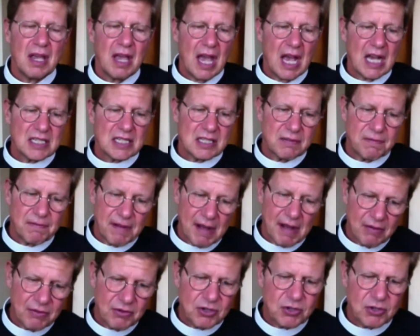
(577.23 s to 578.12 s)
As the
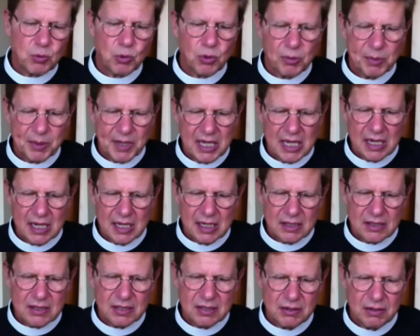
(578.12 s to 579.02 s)
founders were
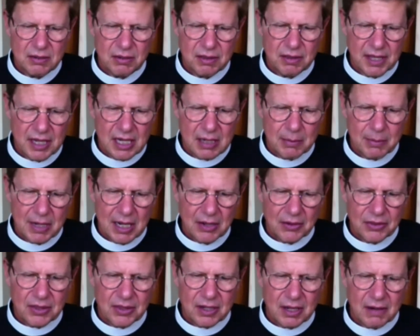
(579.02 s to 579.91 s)
beginning to think
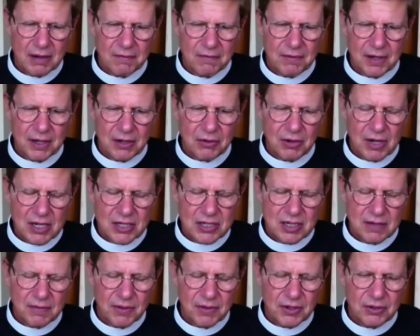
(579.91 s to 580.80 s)
about the
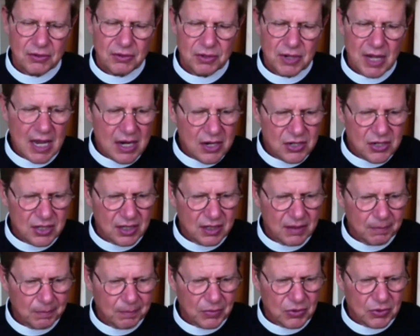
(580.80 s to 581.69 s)
configuration of the new
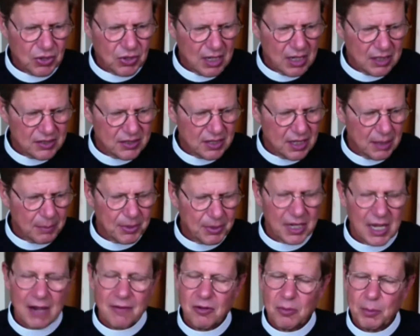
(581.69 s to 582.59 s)
nation, trying to set up a
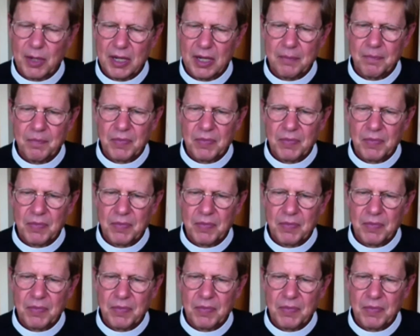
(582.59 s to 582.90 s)
government,